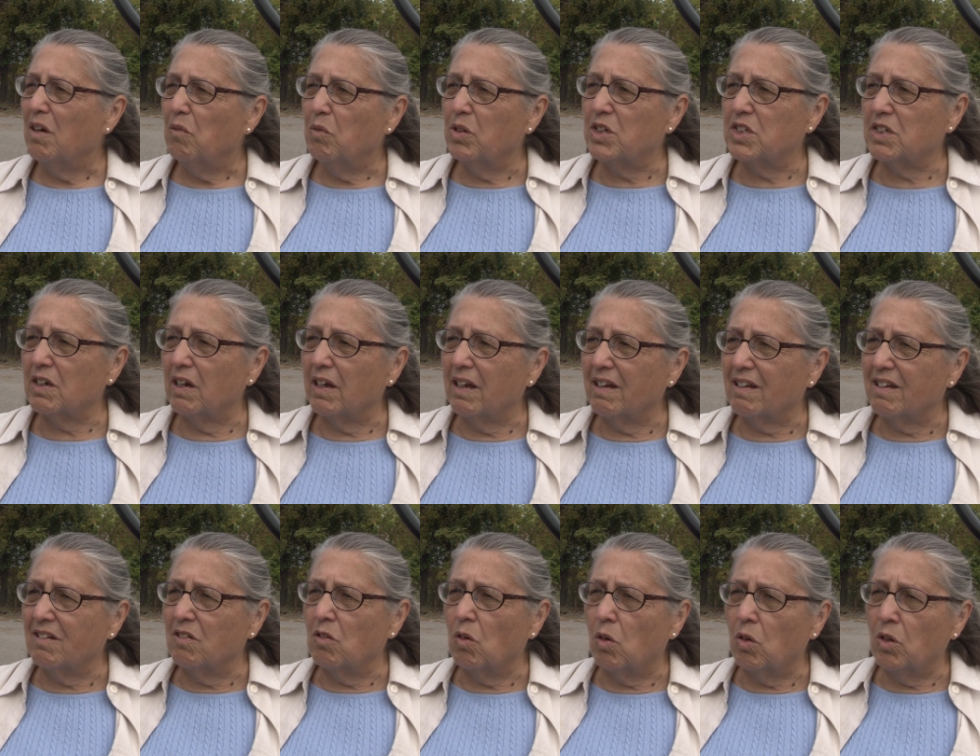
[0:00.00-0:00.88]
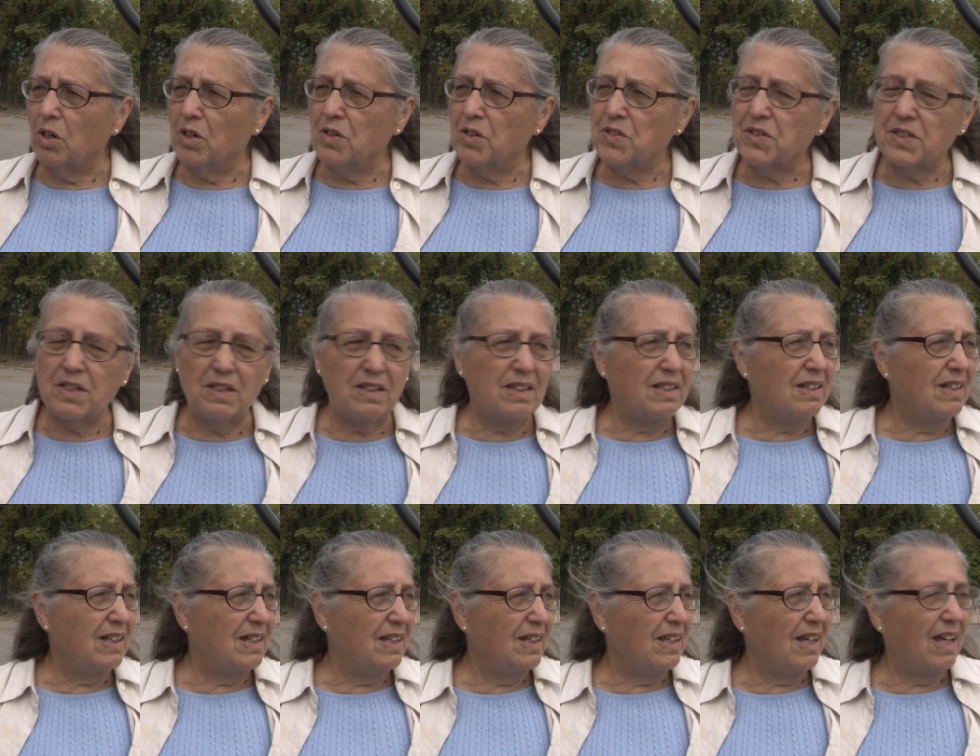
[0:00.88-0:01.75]
which ignores
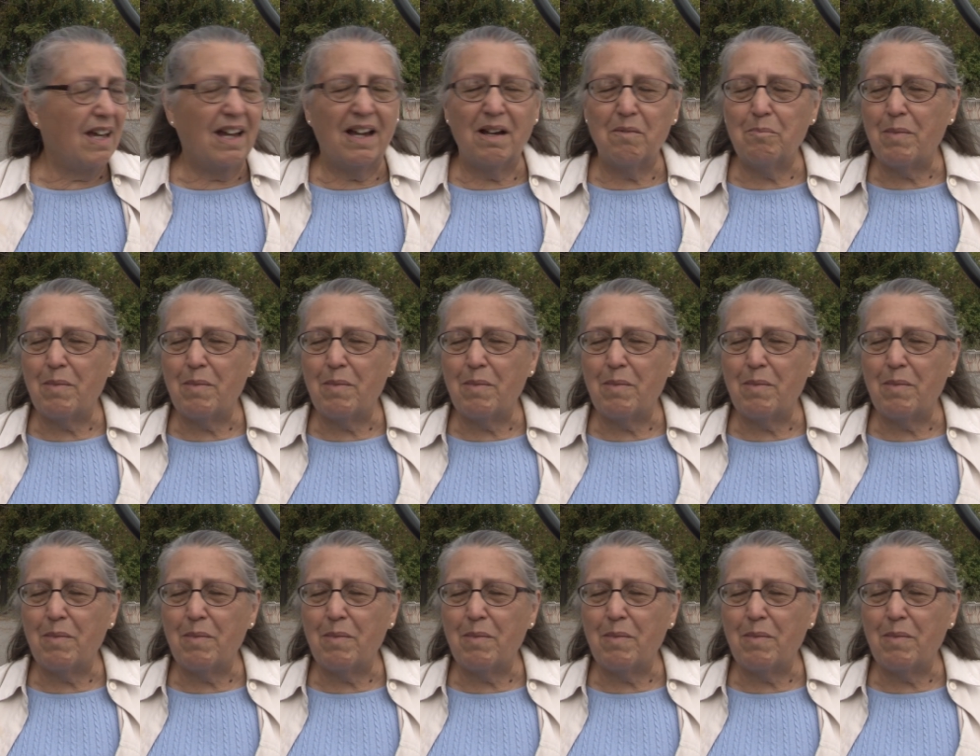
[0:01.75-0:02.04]
the